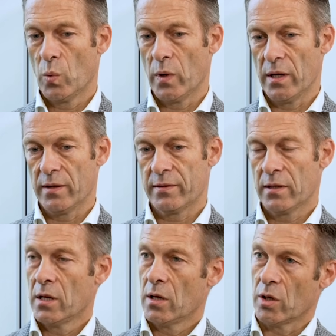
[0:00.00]
with
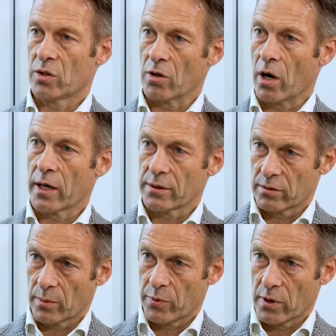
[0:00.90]
a
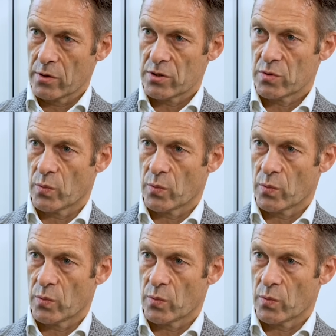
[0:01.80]
targeted approach,